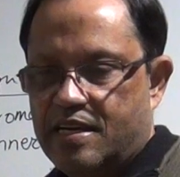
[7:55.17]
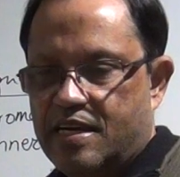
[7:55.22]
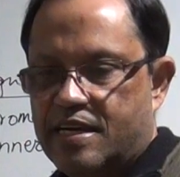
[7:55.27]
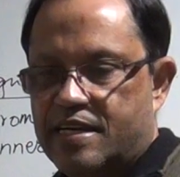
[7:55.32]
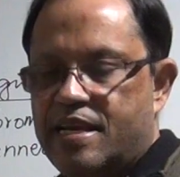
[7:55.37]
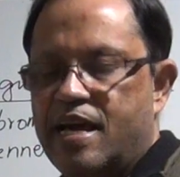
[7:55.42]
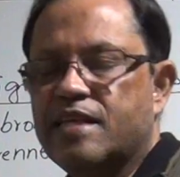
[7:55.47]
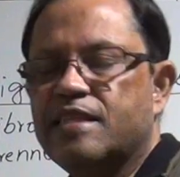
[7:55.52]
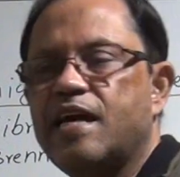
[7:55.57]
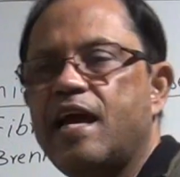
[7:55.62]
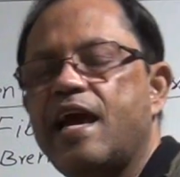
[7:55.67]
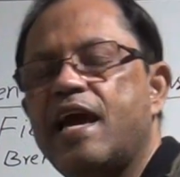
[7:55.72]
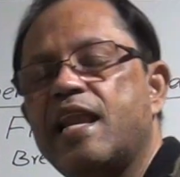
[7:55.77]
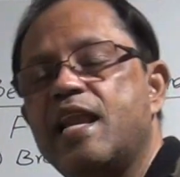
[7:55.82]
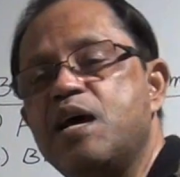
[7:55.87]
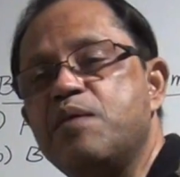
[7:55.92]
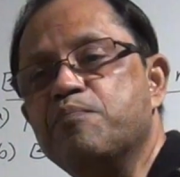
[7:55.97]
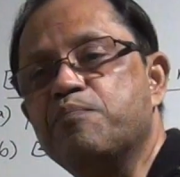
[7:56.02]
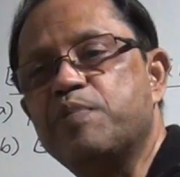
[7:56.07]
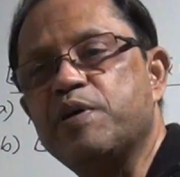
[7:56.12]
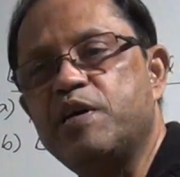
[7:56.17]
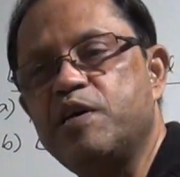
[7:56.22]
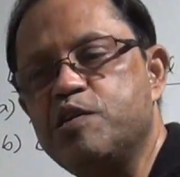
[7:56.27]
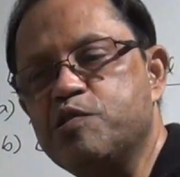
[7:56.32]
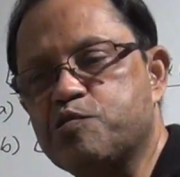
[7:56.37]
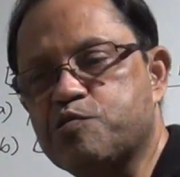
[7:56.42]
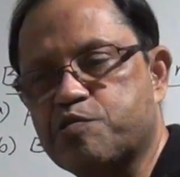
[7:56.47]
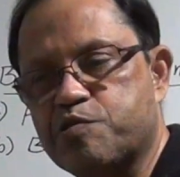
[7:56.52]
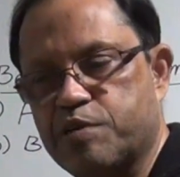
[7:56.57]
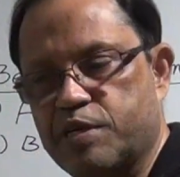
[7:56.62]
Take the LMP
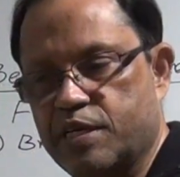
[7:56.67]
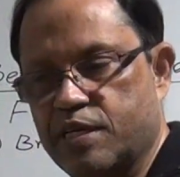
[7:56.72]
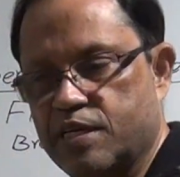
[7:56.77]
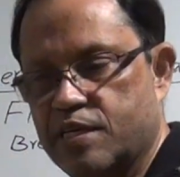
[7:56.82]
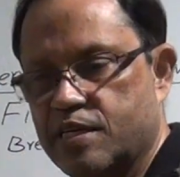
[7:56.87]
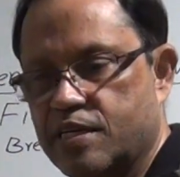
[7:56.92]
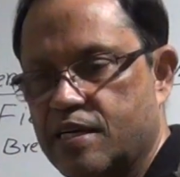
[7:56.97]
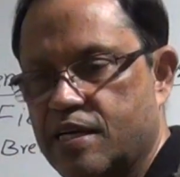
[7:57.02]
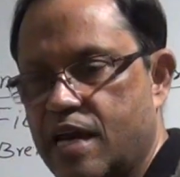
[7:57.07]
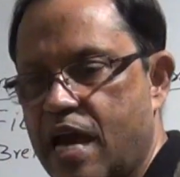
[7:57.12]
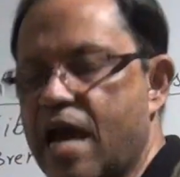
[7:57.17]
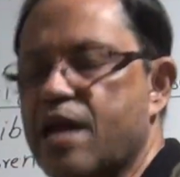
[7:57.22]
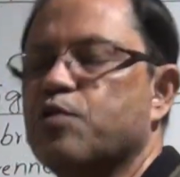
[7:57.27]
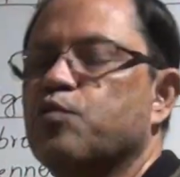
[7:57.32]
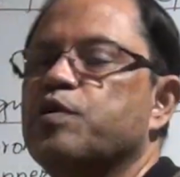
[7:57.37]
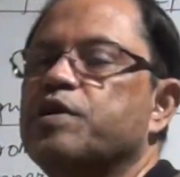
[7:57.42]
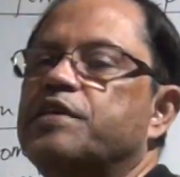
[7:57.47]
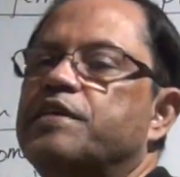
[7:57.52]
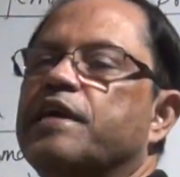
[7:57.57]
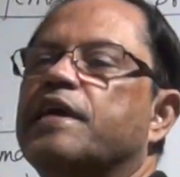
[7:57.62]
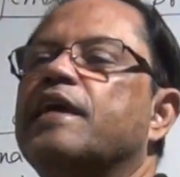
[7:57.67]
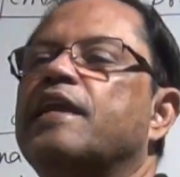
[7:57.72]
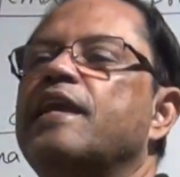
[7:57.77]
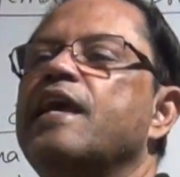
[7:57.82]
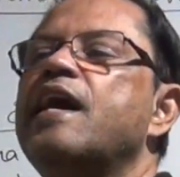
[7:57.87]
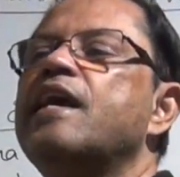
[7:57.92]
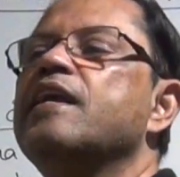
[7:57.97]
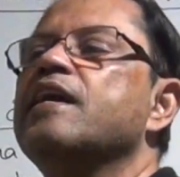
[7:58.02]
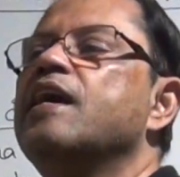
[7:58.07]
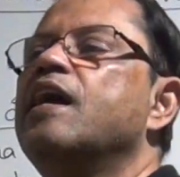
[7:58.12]
history and we
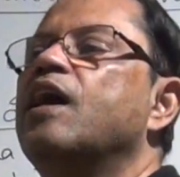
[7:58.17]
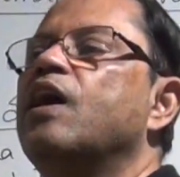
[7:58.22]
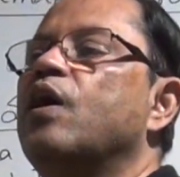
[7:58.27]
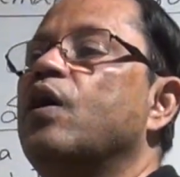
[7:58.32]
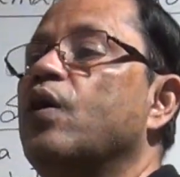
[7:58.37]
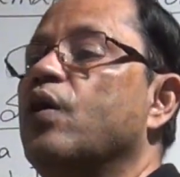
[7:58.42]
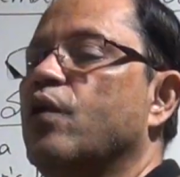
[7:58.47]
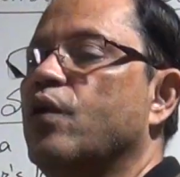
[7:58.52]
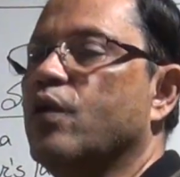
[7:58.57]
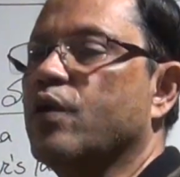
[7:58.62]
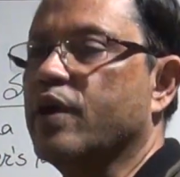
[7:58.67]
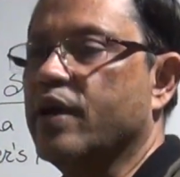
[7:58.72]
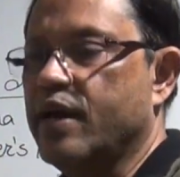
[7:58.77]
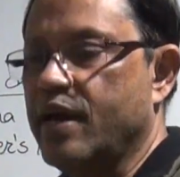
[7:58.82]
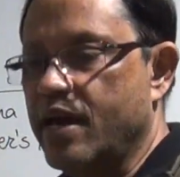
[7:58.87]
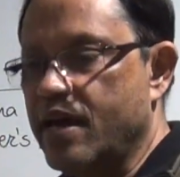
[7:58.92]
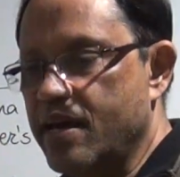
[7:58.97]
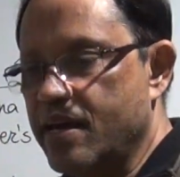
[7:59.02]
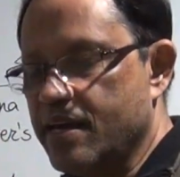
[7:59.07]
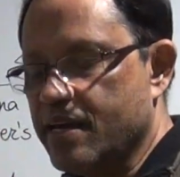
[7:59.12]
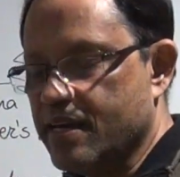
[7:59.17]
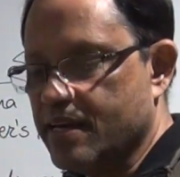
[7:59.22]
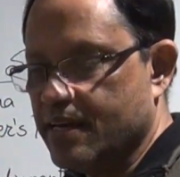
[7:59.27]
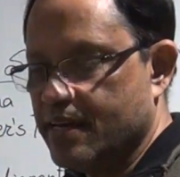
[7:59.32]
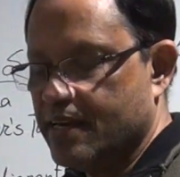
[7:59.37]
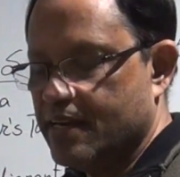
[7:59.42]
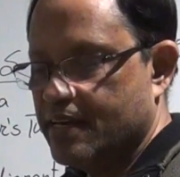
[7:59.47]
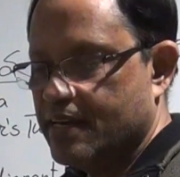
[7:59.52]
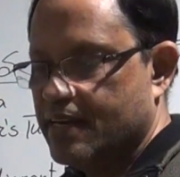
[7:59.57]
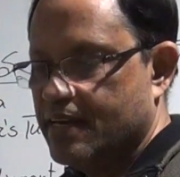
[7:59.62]
declare, oh, okay,
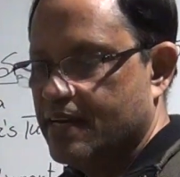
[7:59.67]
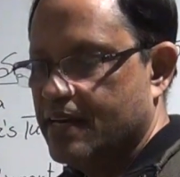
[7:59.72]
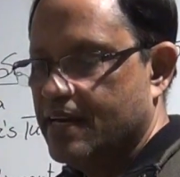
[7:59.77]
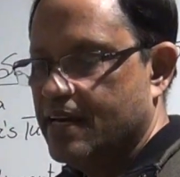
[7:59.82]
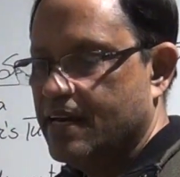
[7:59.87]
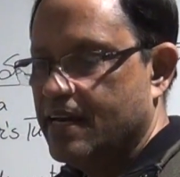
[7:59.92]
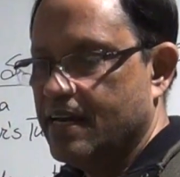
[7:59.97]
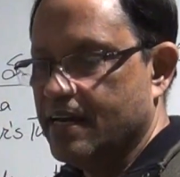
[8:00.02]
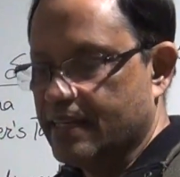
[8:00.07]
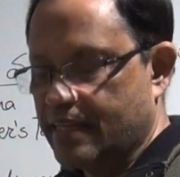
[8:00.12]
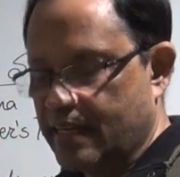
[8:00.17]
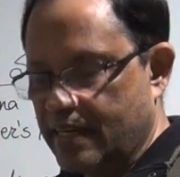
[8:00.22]
it